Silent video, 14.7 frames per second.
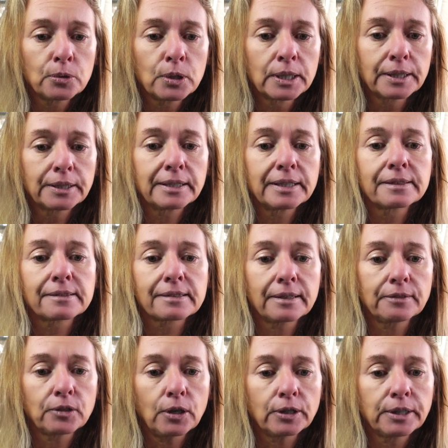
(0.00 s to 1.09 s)
one, it's
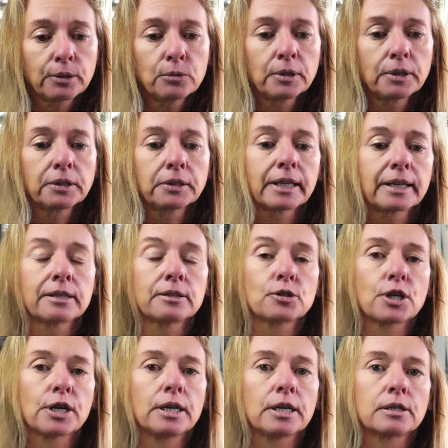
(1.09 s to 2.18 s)
another one that I
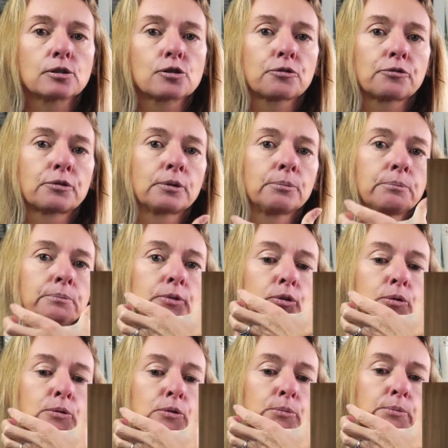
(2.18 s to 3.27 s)
changed from
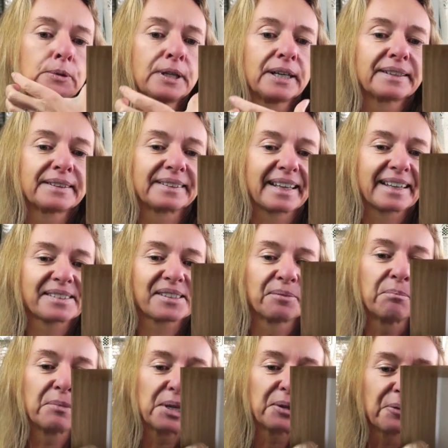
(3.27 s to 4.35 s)
tube, and that's
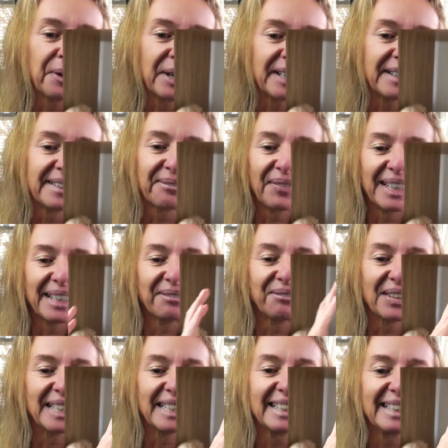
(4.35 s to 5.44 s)
me wearing my
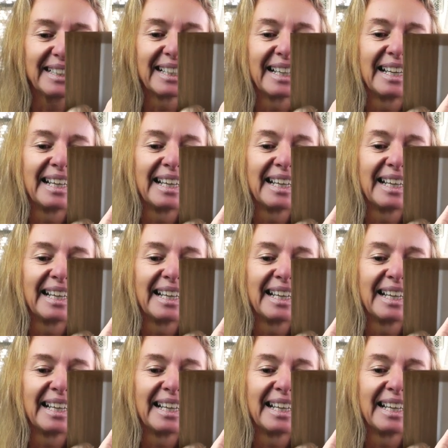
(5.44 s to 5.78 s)
beanie.